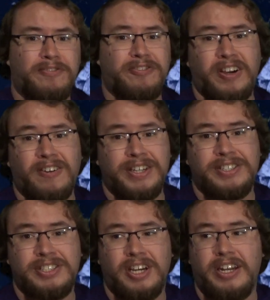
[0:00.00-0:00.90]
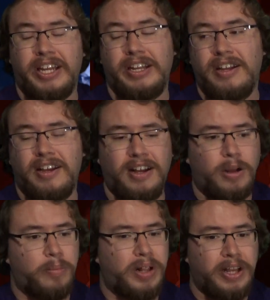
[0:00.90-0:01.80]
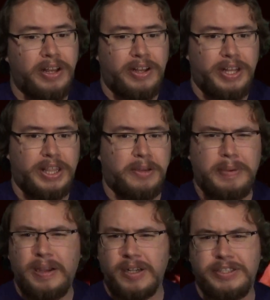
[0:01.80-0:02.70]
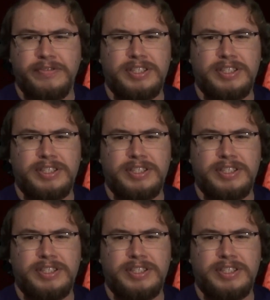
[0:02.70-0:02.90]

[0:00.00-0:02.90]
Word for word: very stunning. Um, the appearance of